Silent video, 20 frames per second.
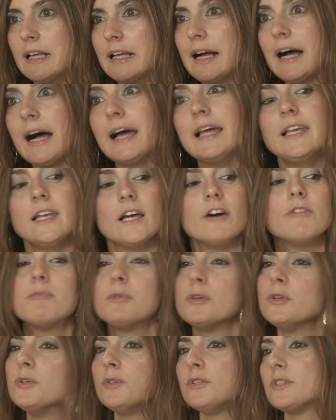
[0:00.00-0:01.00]
I love
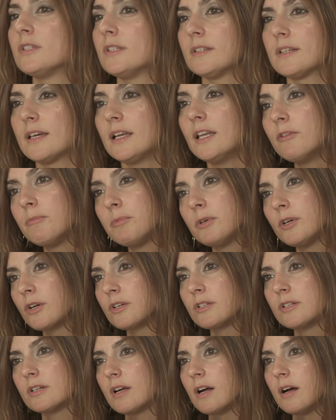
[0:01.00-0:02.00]
producing, I love
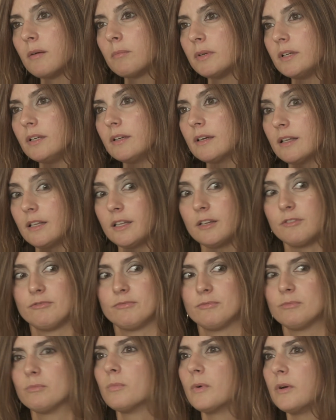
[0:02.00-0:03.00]
production company, I love
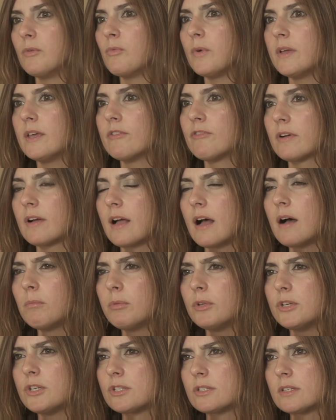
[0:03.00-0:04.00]
what we've
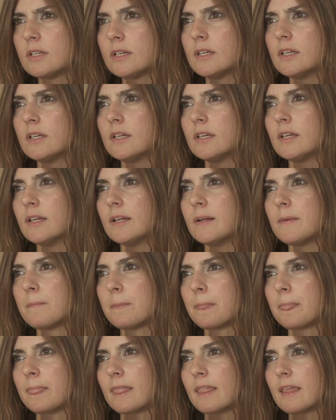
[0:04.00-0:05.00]
accomplished.
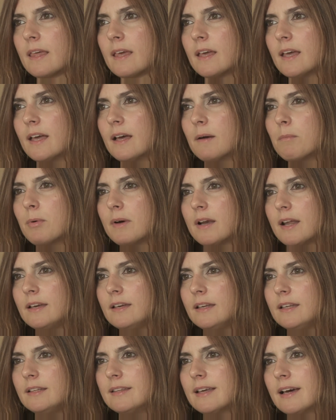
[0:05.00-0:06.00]
But I
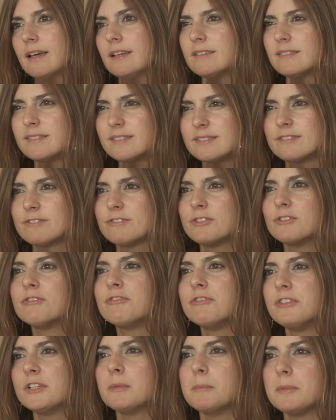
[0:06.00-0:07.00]
need that
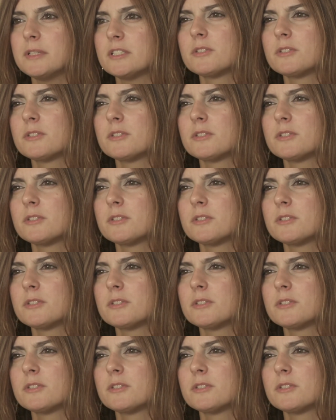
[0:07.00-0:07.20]
fulfillment